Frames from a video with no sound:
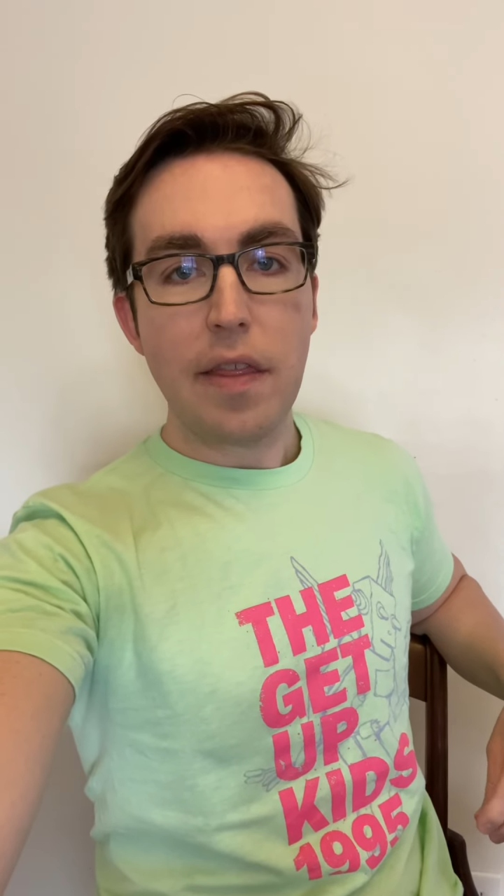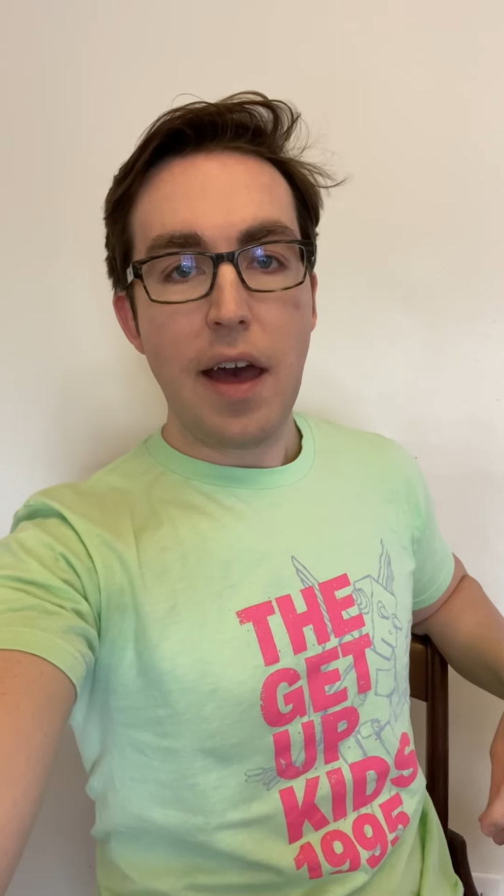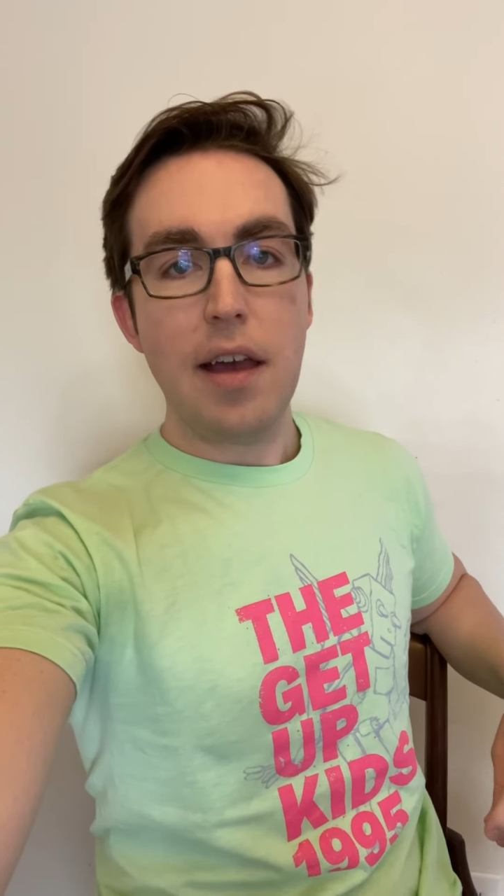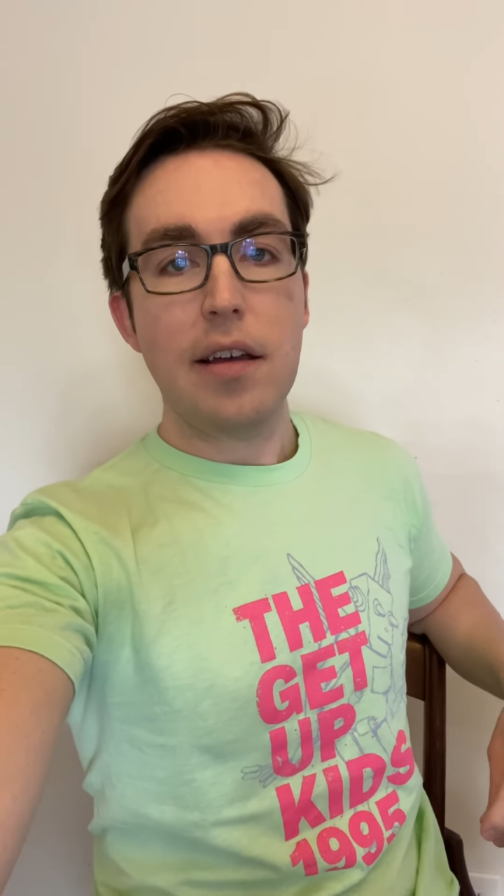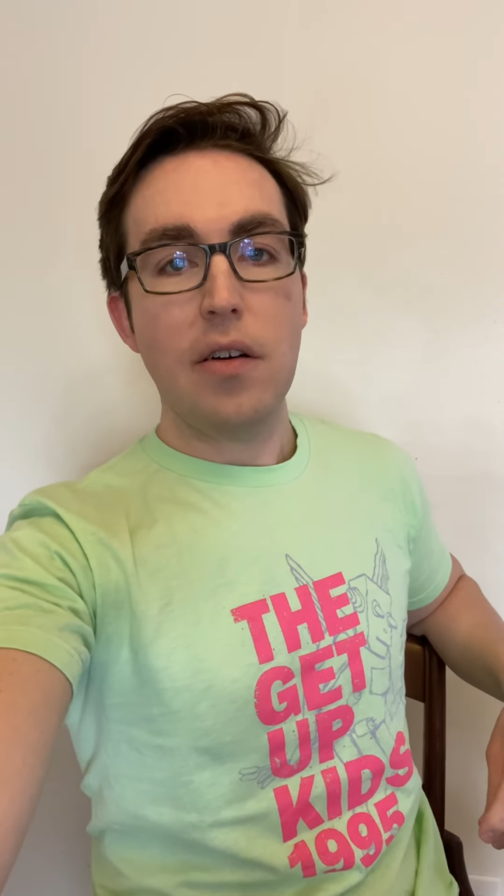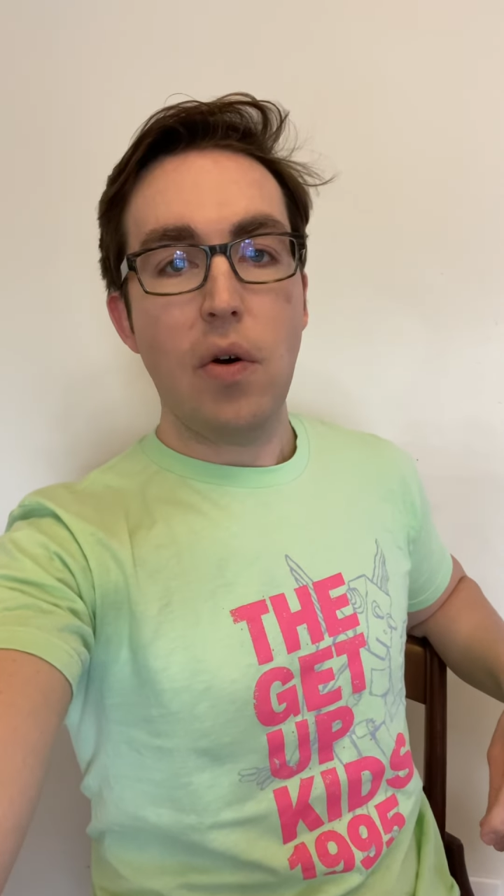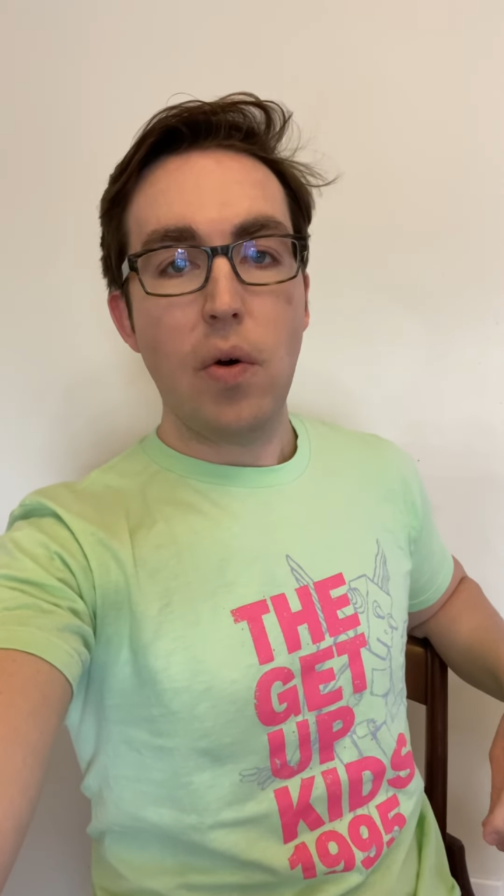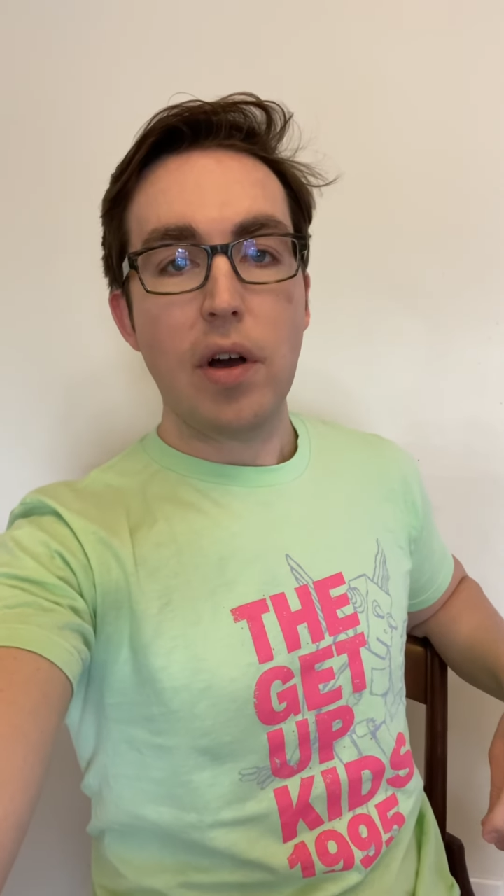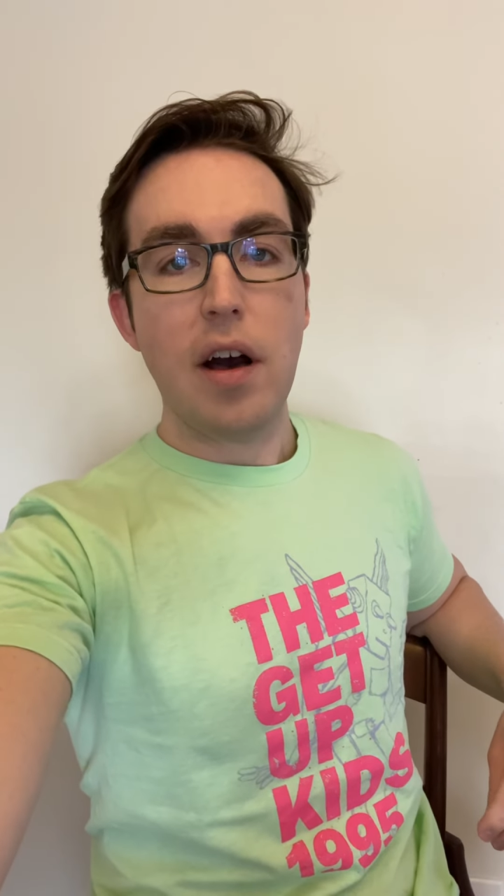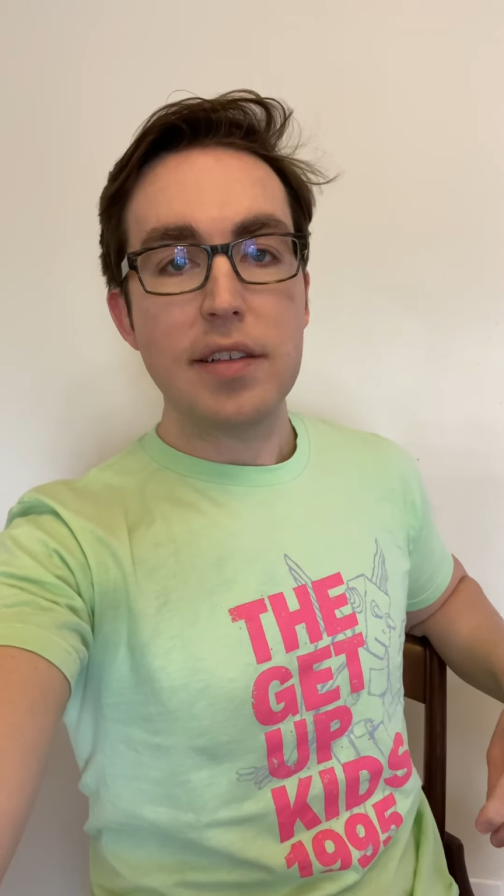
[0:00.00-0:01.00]
that whole
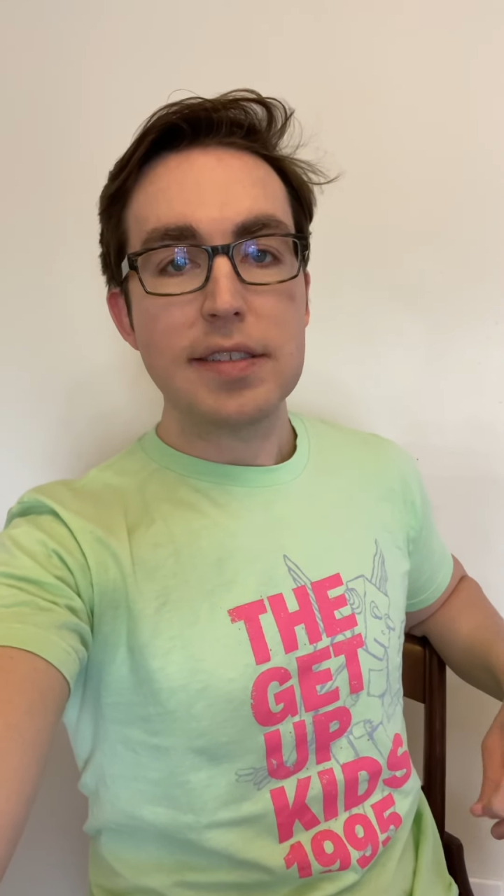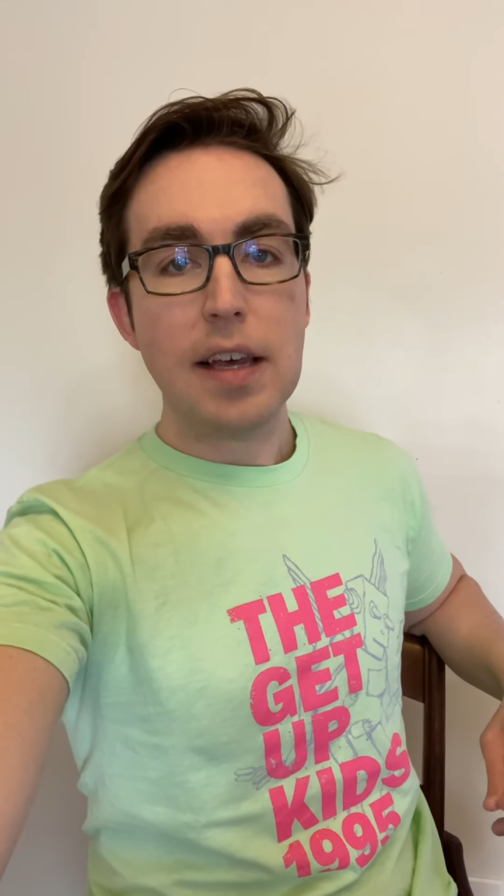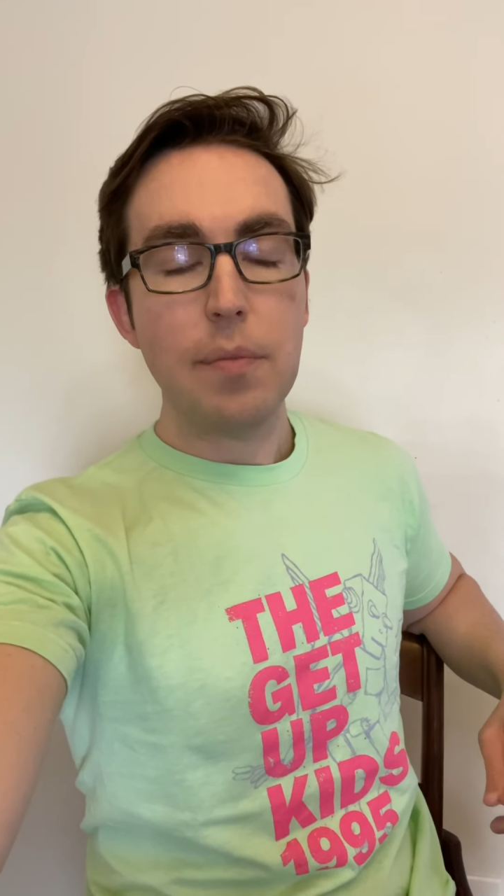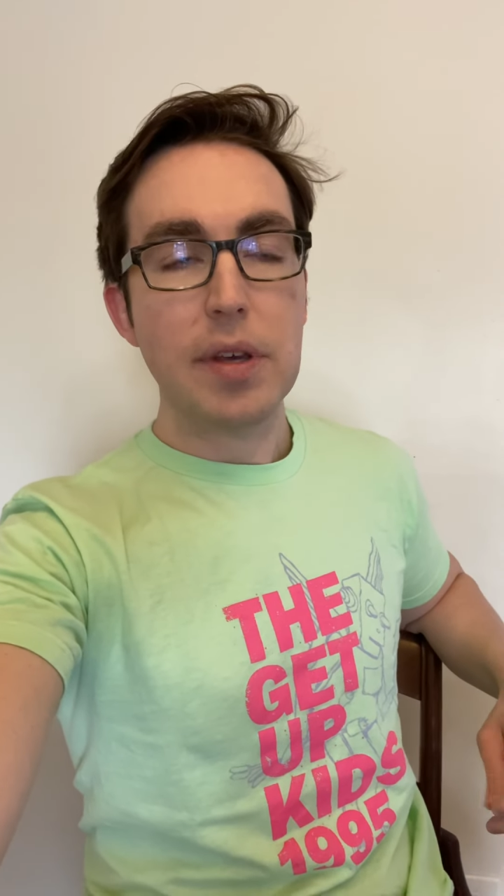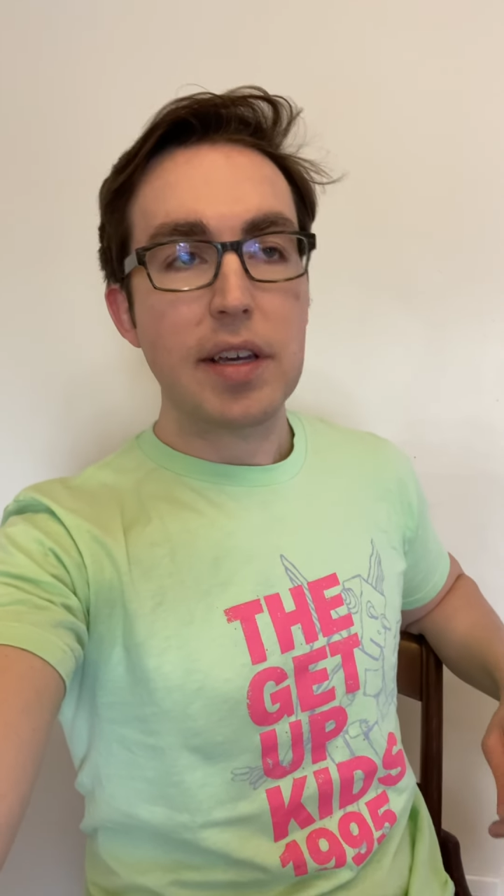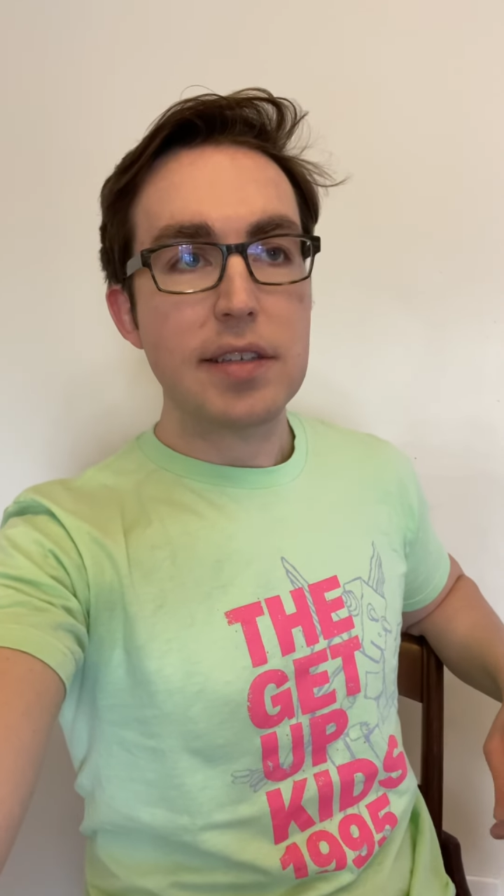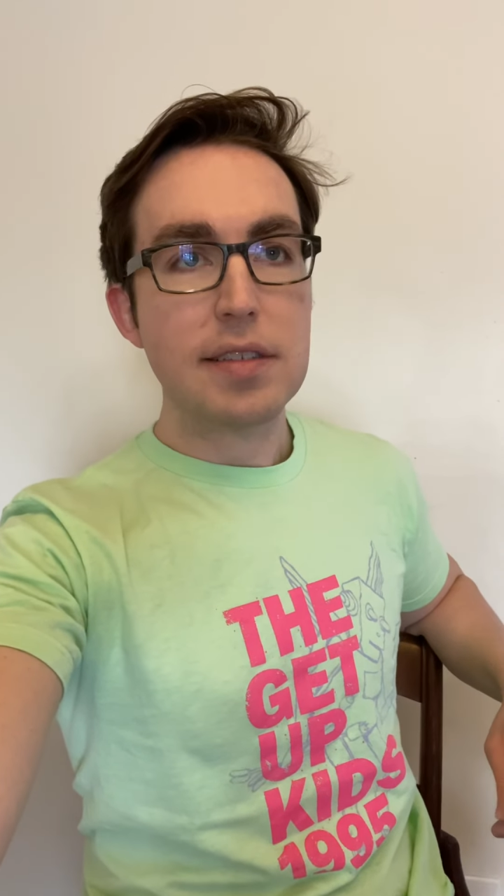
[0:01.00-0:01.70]
concept because